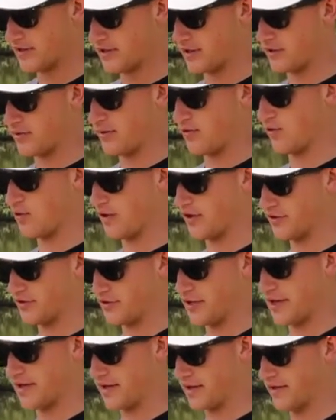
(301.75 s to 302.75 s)
you're not gonna be wanting to
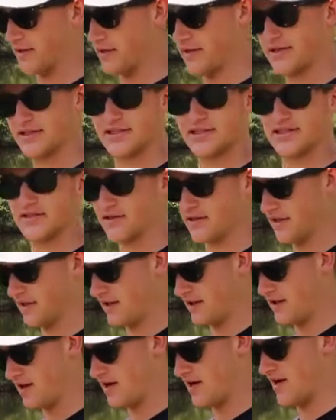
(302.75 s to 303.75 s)
drag that thing, so it's gonna get a
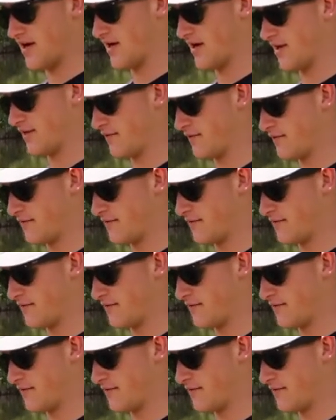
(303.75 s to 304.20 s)
lot